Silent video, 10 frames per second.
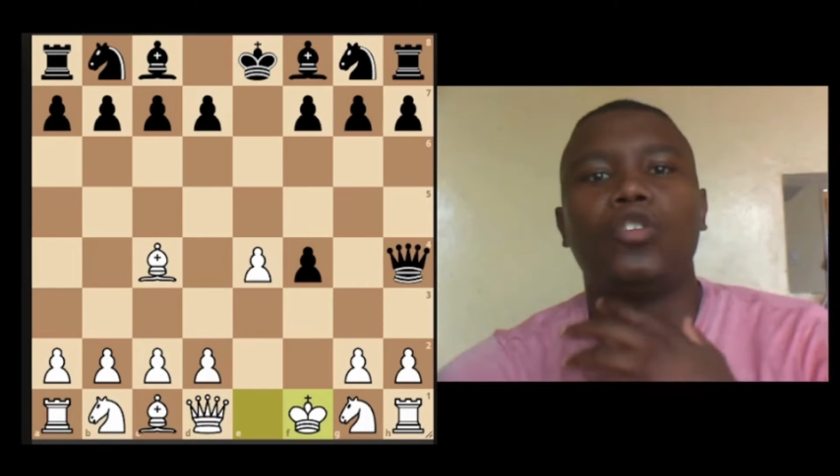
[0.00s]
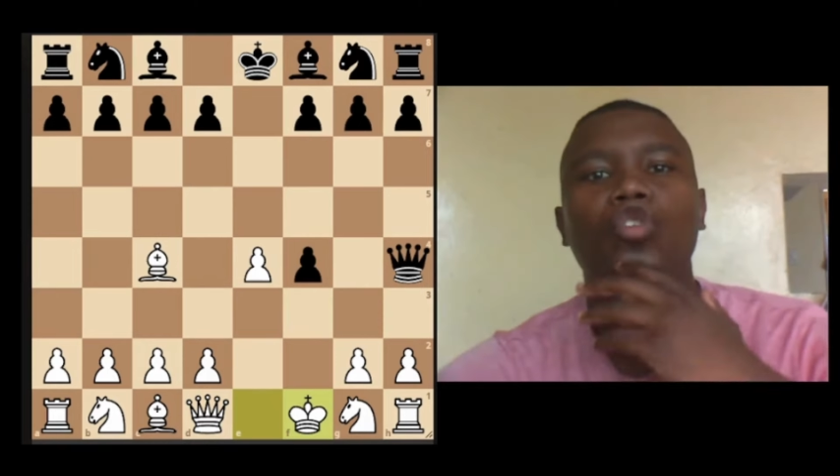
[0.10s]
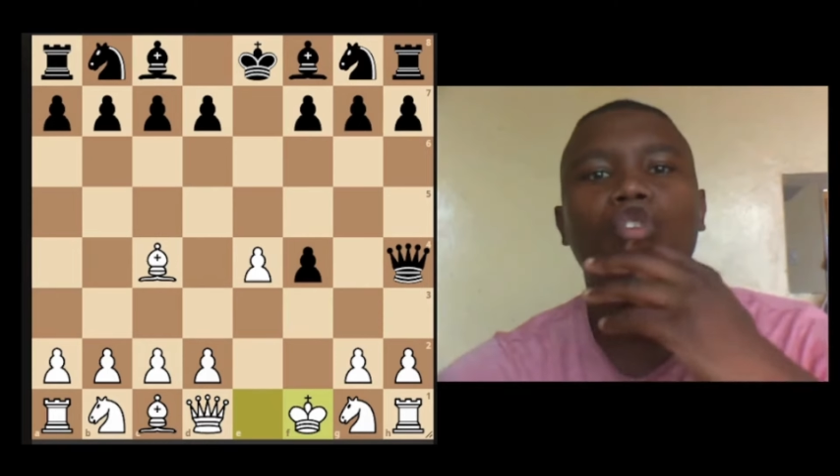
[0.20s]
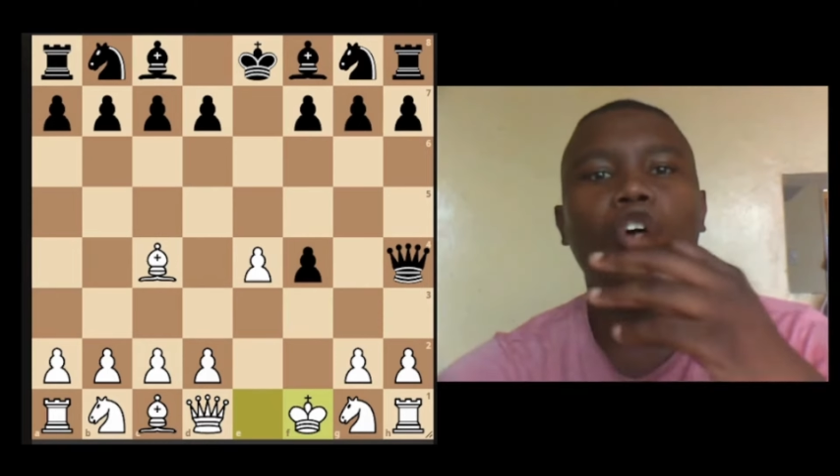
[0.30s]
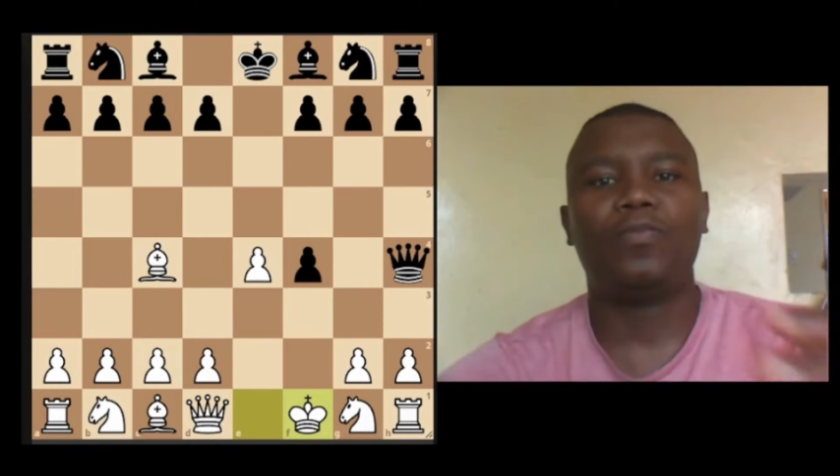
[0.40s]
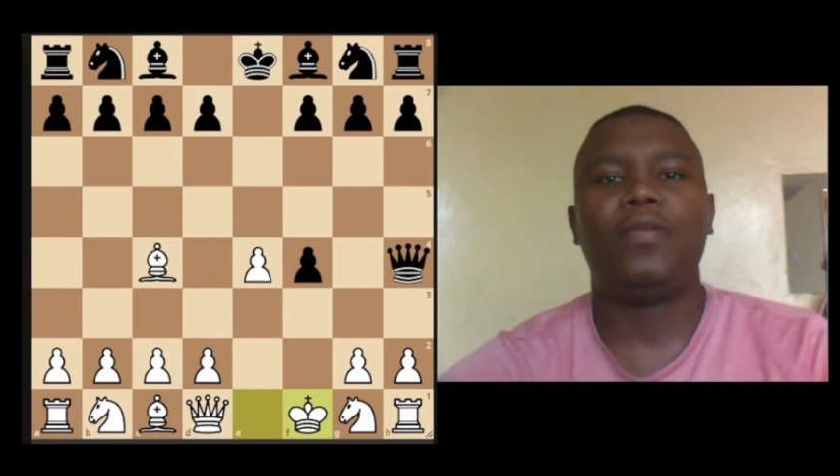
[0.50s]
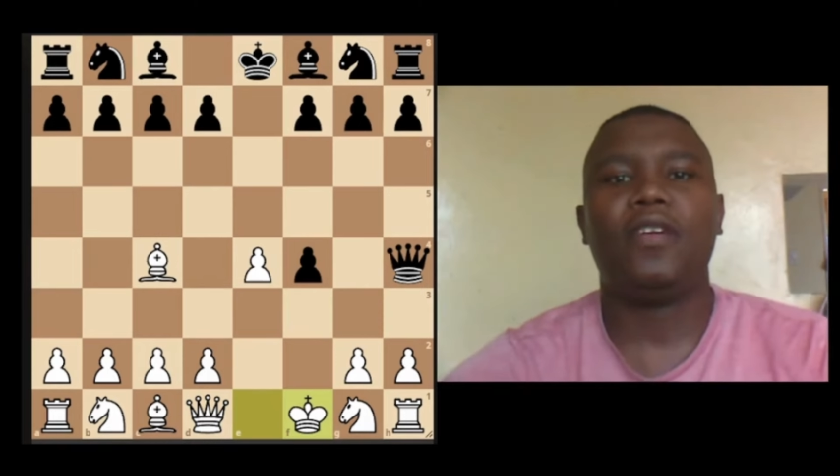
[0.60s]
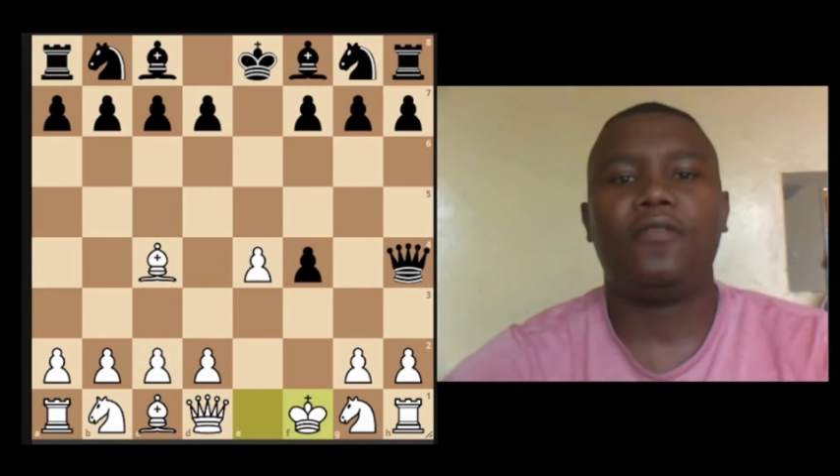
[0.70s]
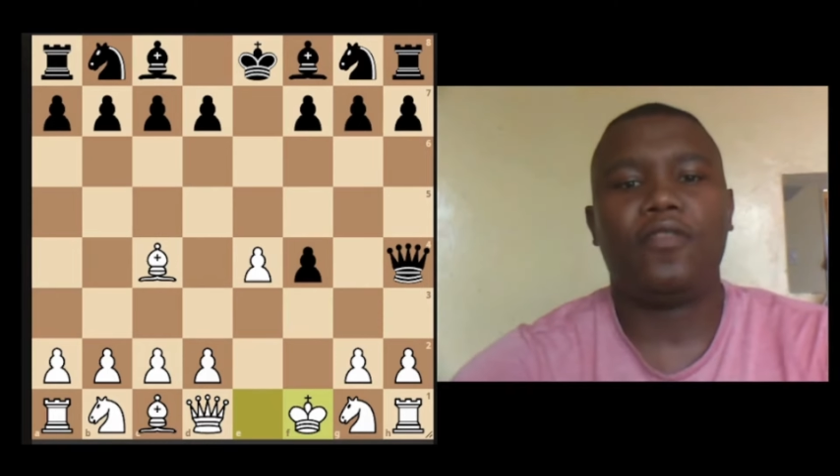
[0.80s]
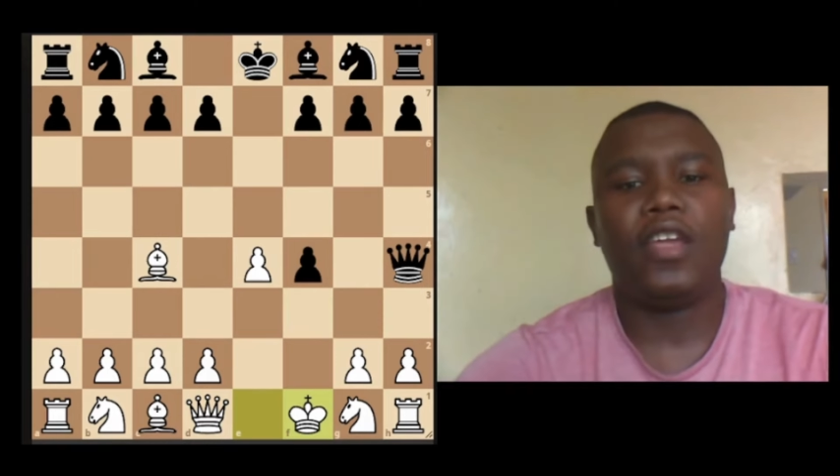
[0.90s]
Do not be
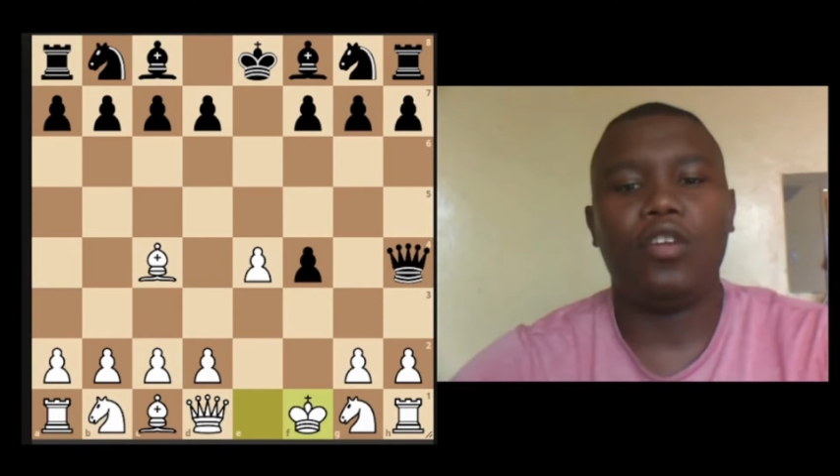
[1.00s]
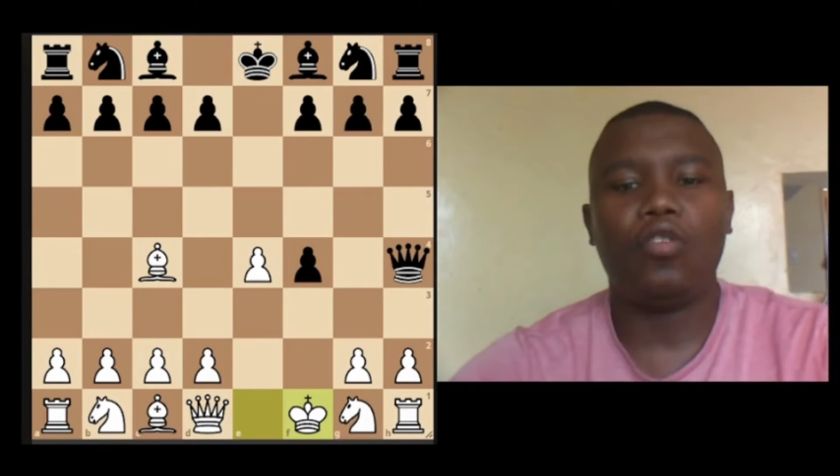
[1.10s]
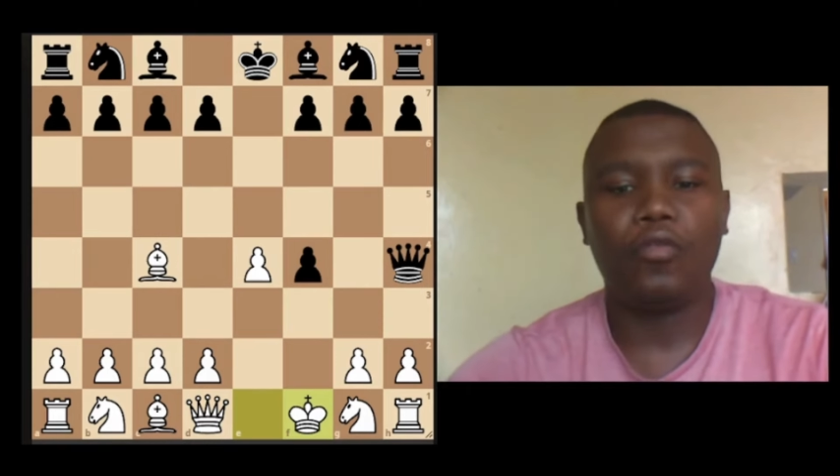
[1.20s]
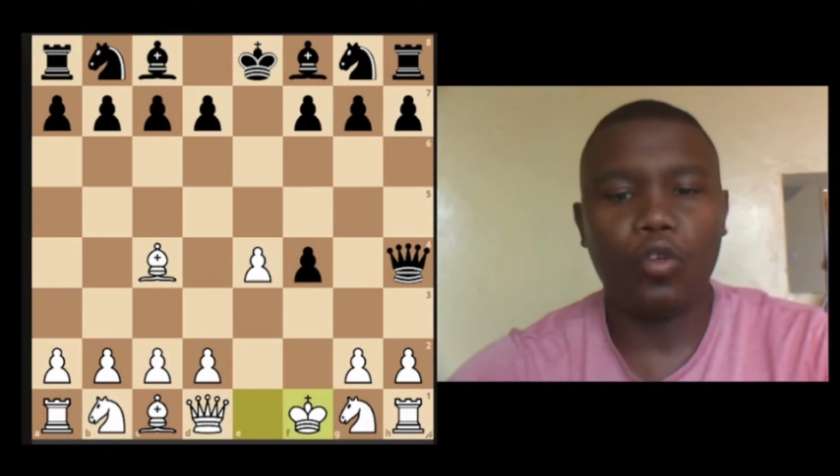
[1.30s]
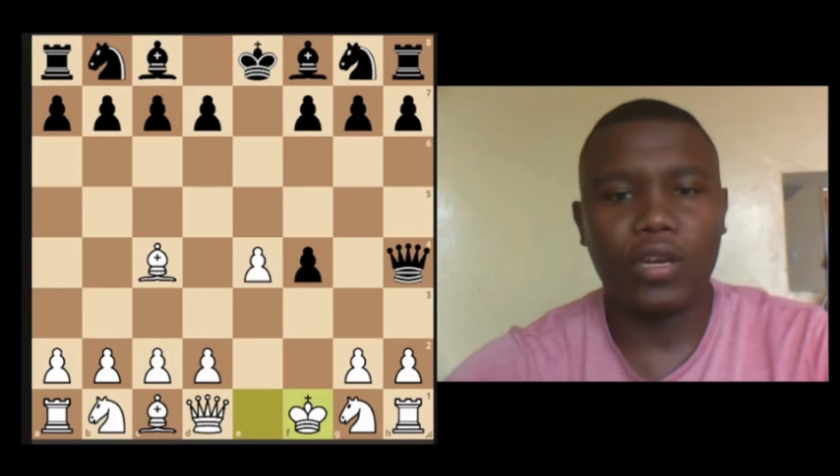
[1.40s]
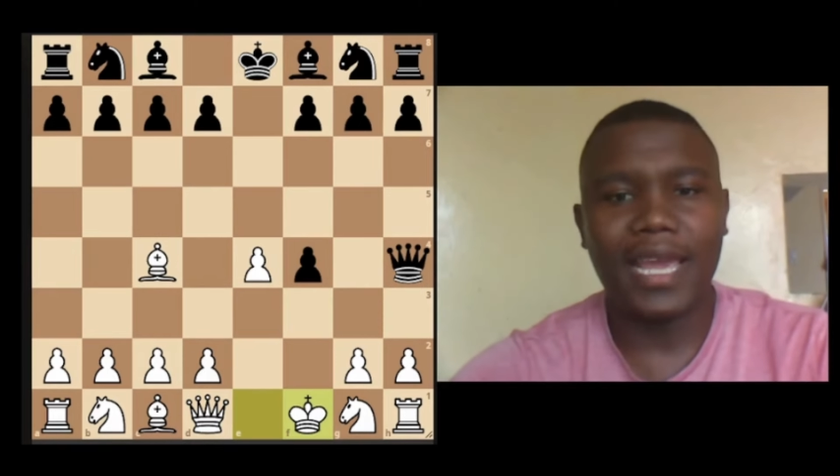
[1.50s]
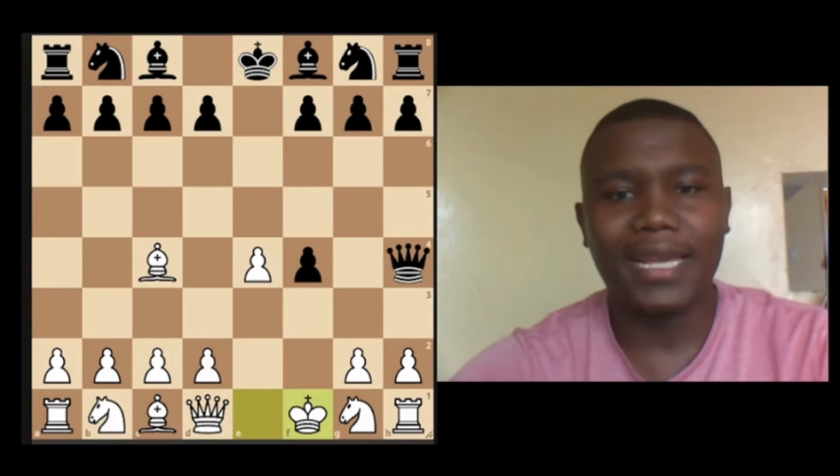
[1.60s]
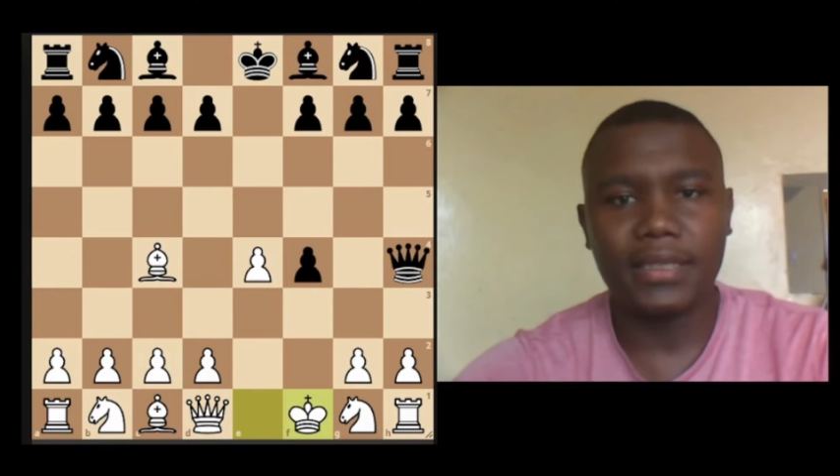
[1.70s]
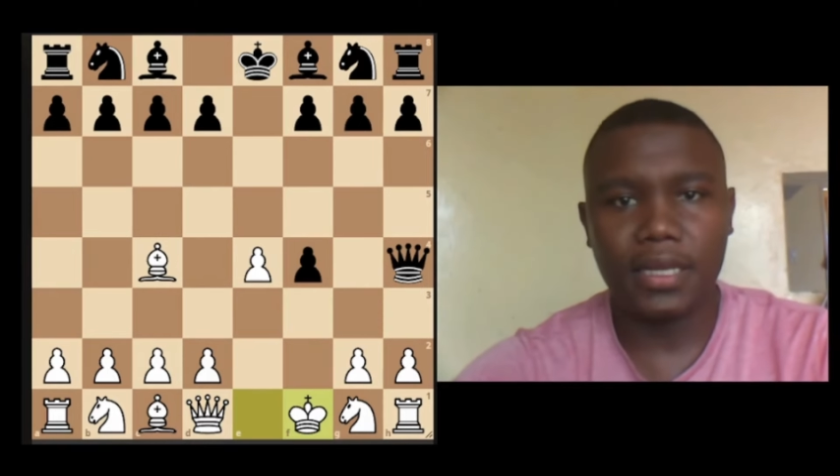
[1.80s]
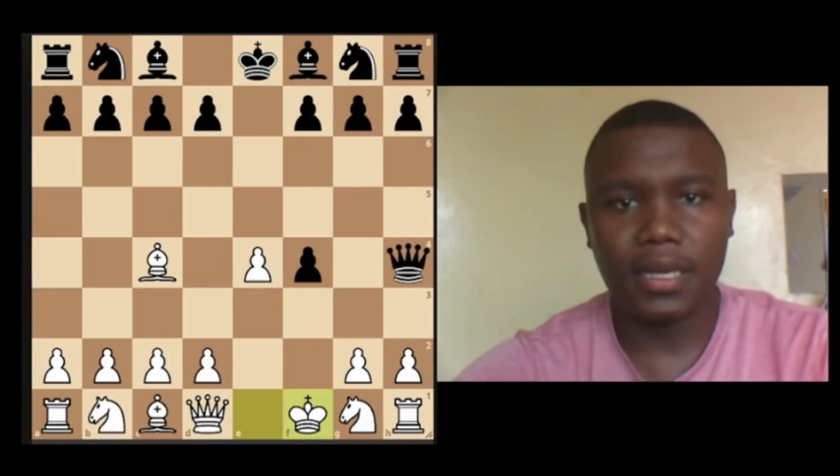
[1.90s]
afraid of not
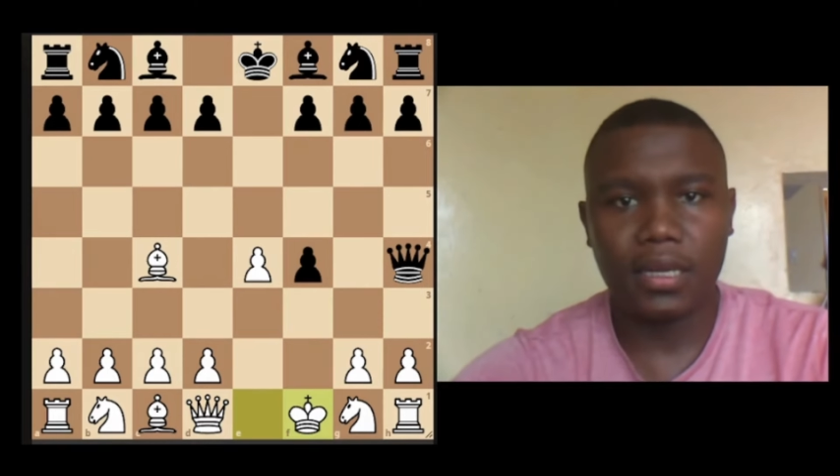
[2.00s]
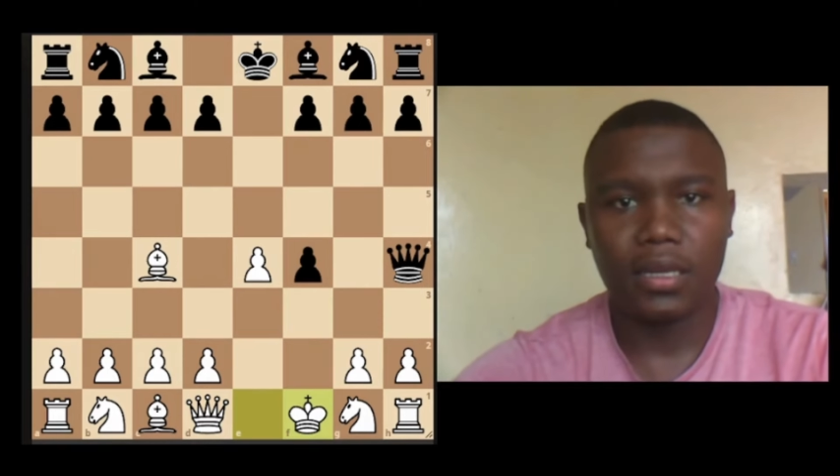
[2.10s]
castling,